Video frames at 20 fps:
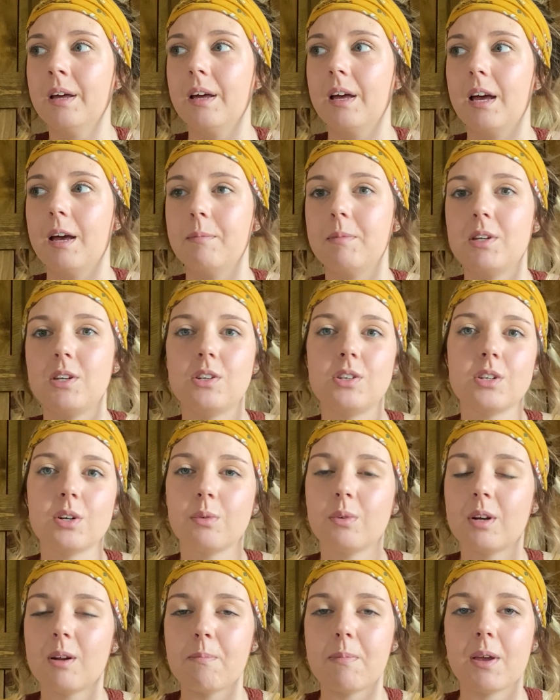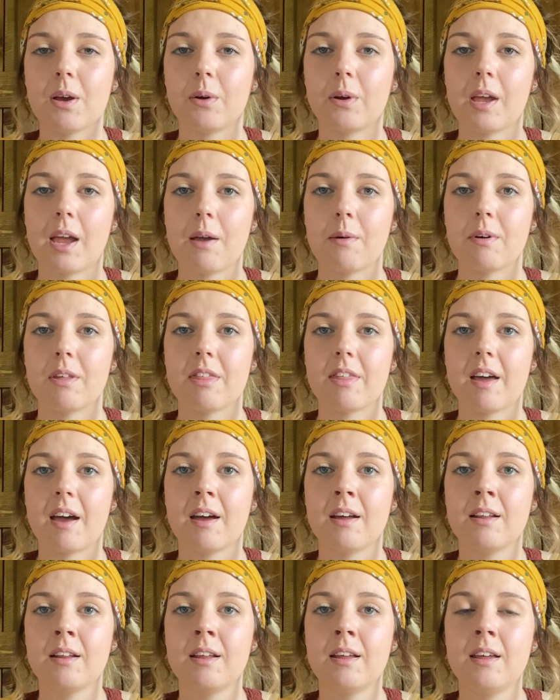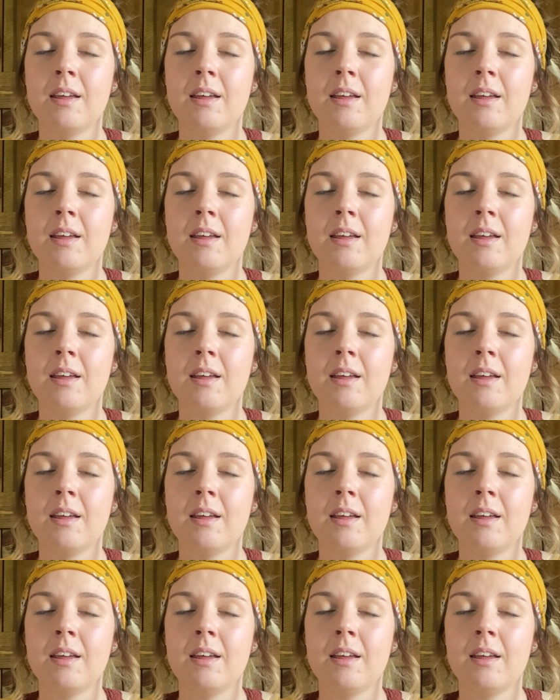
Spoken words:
And you don't want to be okay with that.